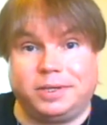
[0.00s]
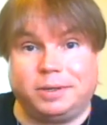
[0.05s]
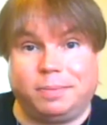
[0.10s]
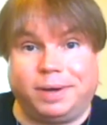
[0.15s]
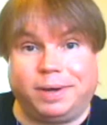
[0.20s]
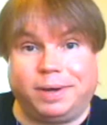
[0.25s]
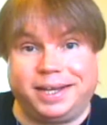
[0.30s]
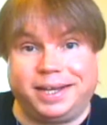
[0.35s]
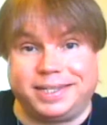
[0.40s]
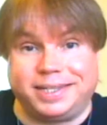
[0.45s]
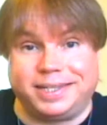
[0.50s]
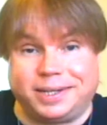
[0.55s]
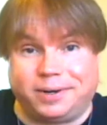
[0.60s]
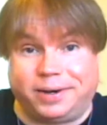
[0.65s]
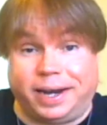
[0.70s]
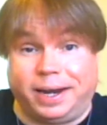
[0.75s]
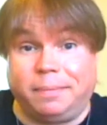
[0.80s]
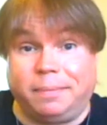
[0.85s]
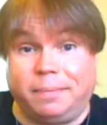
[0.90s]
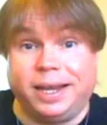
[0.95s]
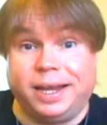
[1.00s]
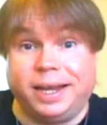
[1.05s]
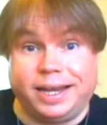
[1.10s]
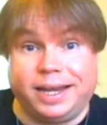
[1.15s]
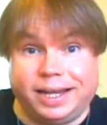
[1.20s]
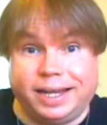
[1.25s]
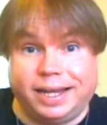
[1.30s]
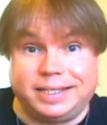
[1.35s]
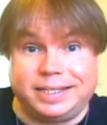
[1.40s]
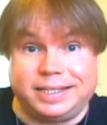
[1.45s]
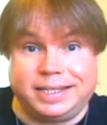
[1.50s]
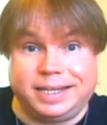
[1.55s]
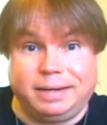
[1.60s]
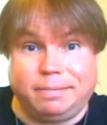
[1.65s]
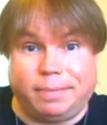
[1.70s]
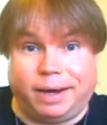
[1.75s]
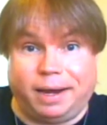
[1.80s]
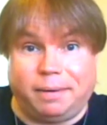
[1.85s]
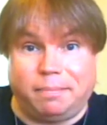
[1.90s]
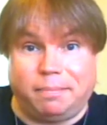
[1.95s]
Instagram and
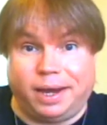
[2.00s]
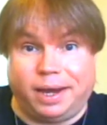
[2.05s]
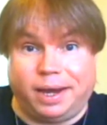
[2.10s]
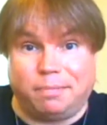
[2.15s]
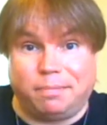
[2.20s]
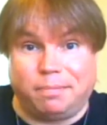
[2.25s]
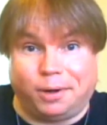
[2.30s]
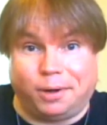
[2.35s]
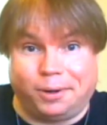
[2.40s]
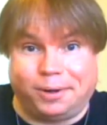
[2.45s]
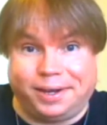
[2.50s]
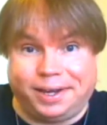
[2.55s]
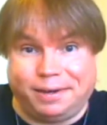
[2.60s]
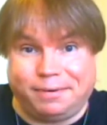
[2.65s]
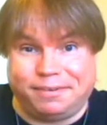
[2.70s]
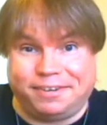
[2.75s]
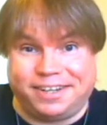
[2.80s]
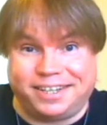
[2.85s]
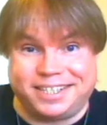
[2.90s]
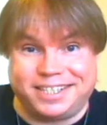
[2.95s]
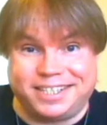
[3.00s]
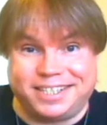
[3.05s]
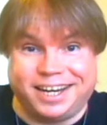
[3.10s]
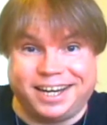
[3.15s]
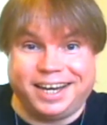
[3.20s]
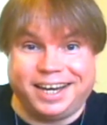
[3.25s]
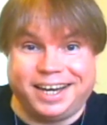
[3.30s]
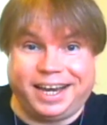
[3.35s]
see my Mabon image.